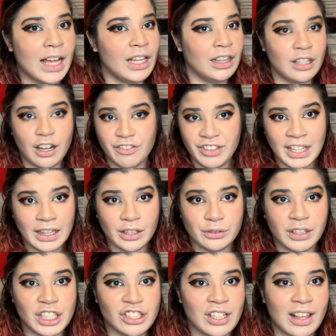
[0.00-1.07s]
Love the
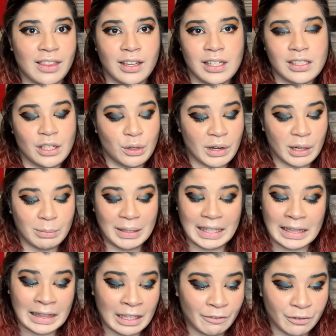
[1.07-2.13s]
alliteration. I think it's incredibly
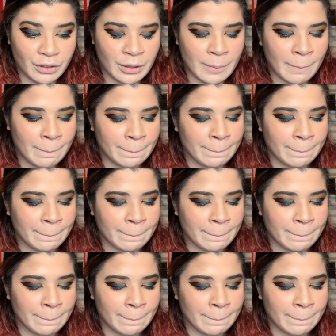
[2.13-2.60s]
clever.